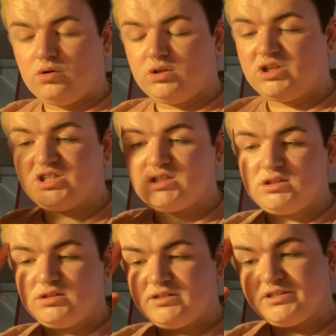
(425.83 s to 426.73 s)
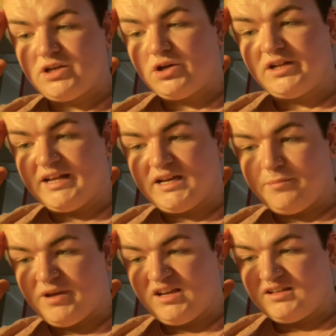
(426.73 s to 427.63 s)
There's hardly any
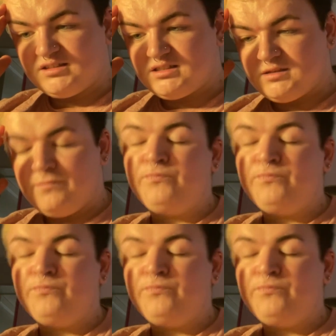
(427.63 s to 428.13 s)
pinks.